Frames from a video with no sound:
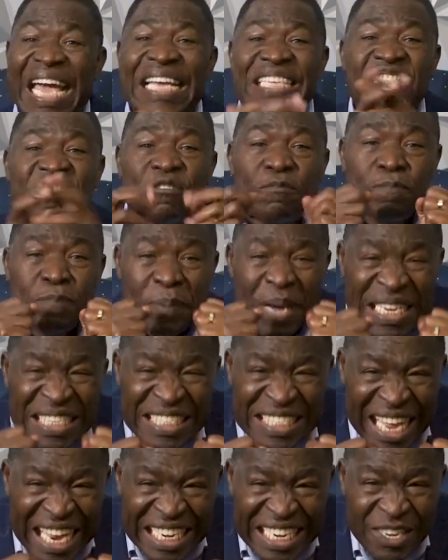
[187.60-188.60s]

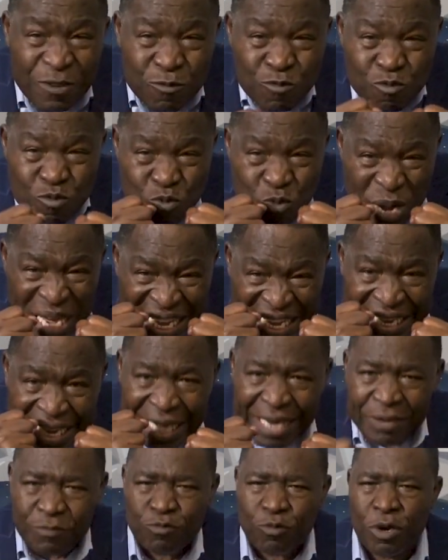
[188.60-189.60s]
especially
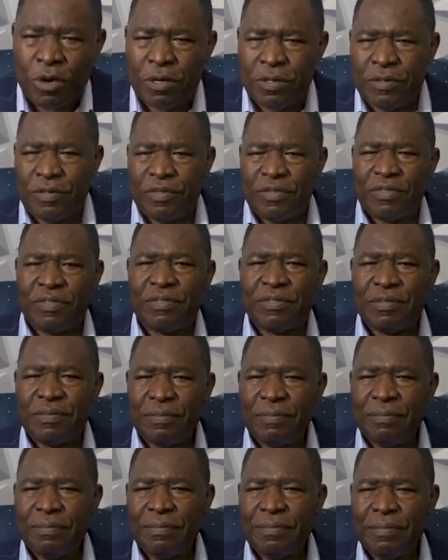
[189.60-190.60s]
wicked ones?
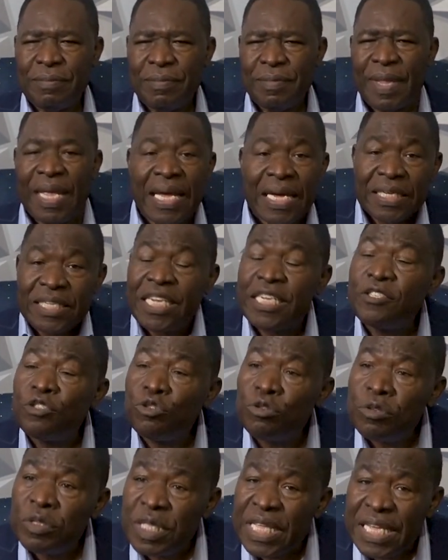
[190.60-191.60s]
The
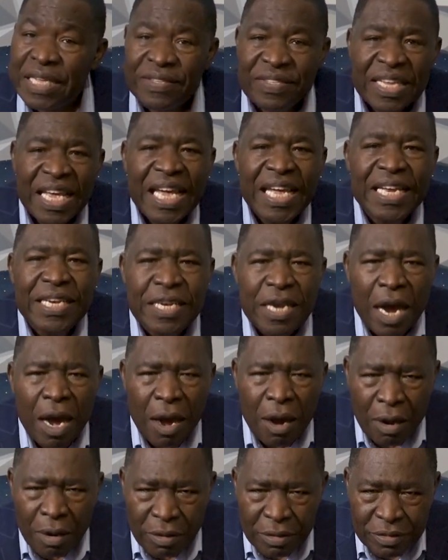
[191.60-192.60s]
truth is, He
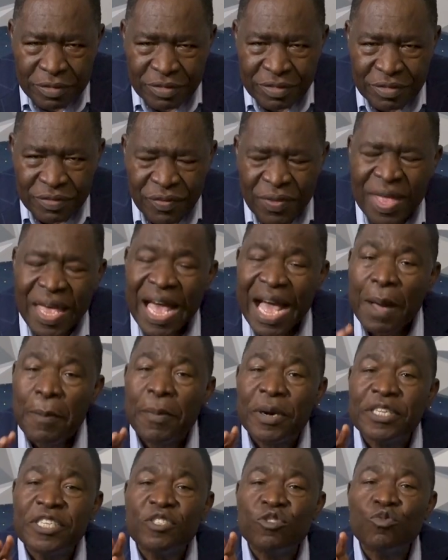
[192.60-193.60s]
does,
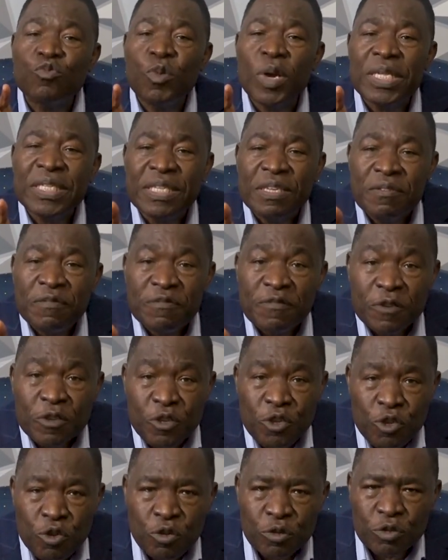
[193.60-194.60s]
but is waiting for
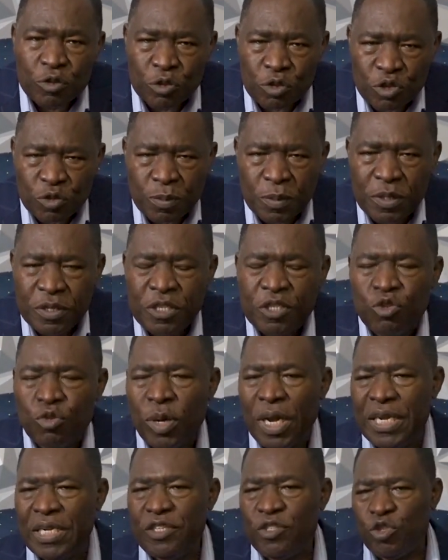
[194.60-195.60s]
you to
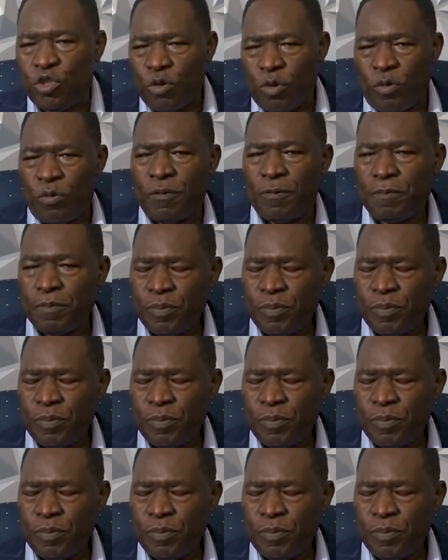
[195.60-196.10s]
spiritually sow.